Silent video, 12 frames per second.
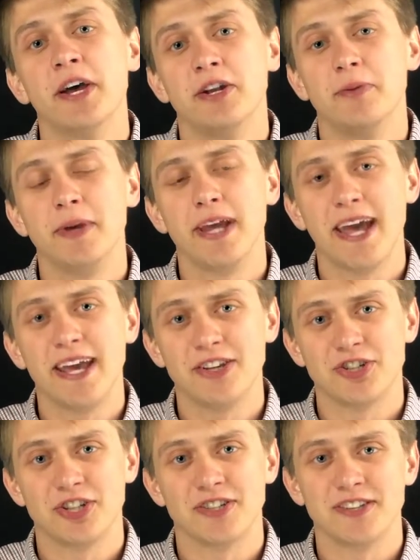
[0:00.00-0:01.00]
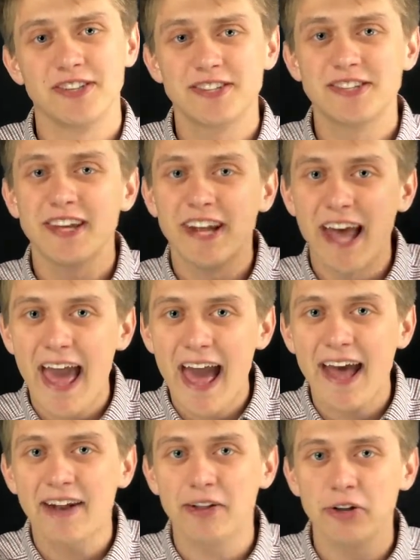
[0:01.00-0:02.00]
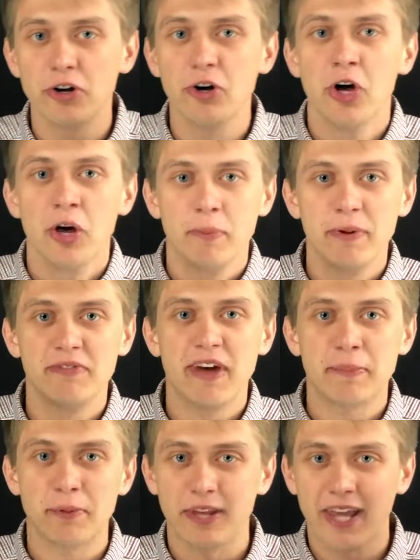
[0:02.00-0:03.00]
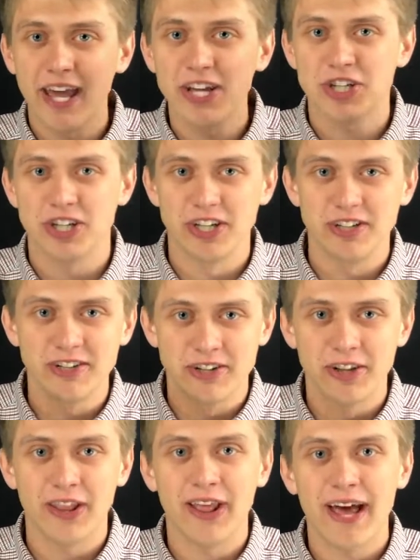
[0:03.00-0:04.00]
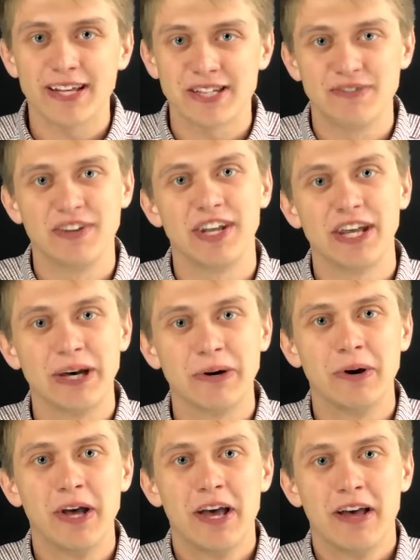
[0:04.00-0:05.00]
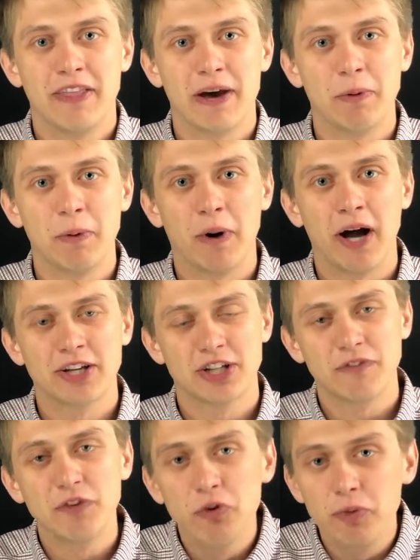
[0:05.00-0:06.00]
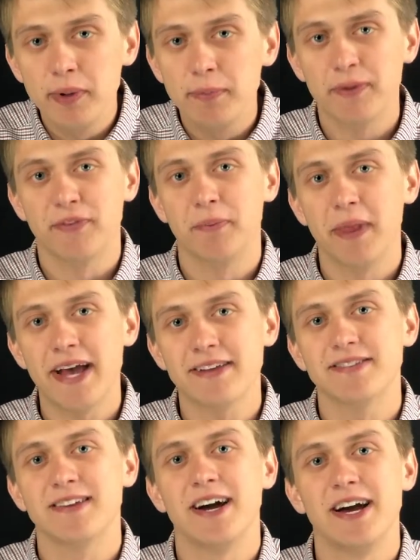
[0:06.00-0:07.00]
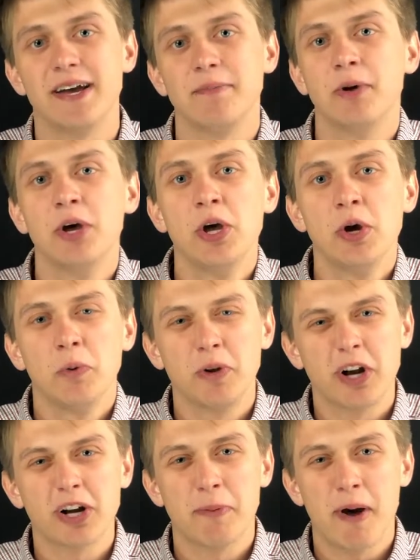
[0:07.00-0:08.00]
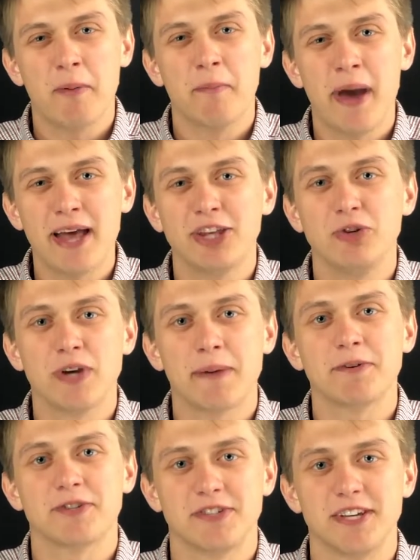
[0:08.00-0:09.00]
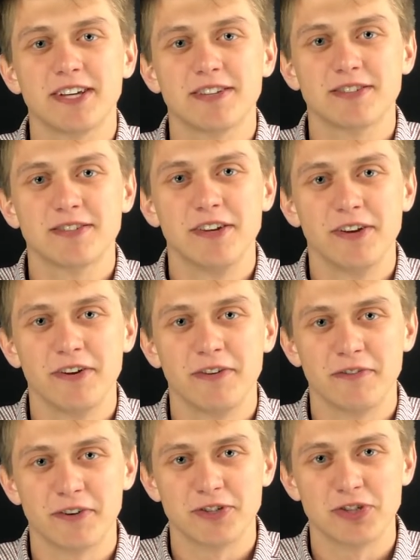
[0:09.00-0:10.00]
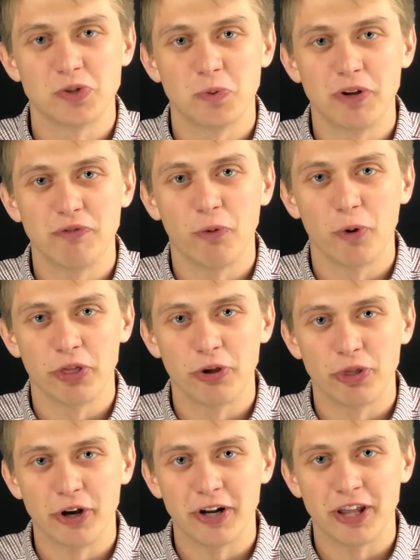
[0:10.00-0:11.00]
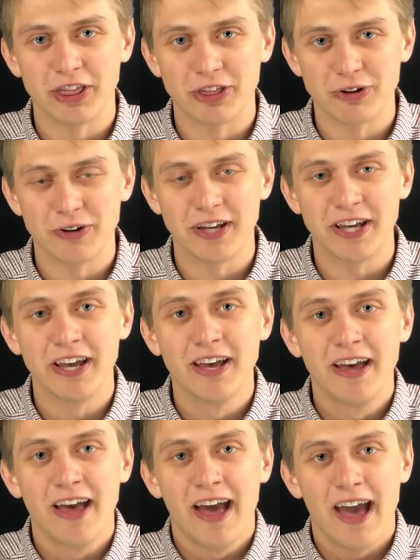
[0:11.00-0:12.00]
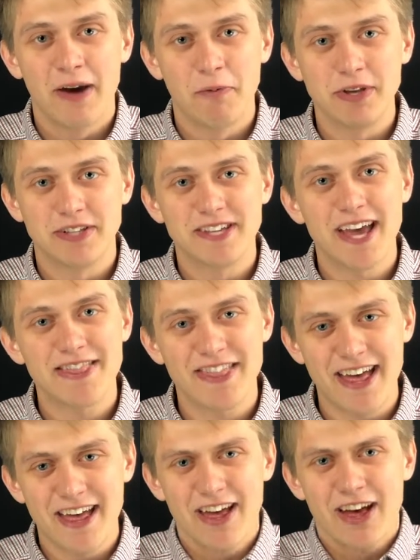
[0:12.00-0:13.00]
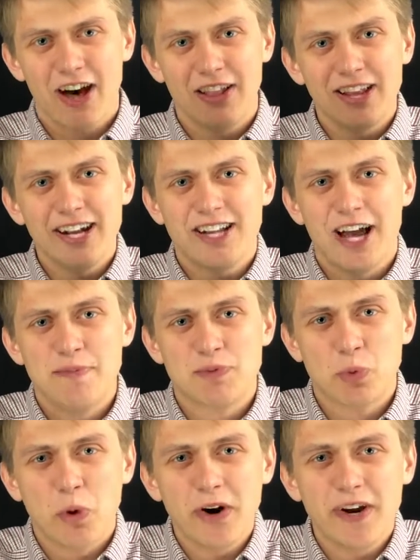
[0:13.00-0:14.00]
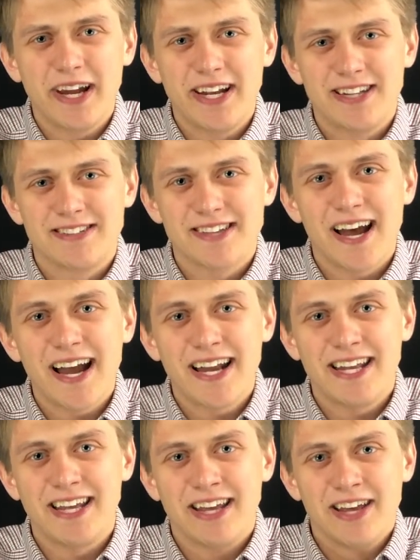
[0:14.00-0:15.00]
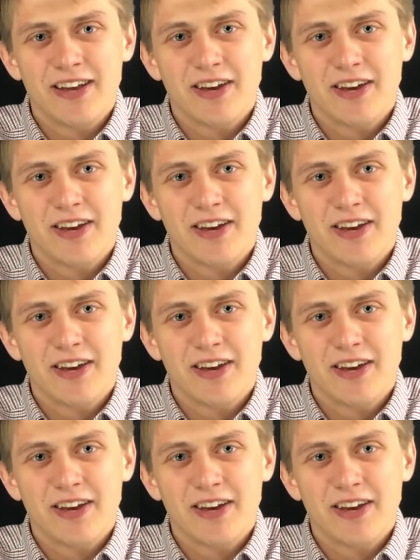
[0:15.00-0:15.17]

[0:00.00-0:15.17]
to be anxious. And this is going to add a little bit of application to the last video that we watched. If you remember from last time, we talked about Matthew chapter 6, verses 24 through 33. And we said that a lot of times worry and anxiety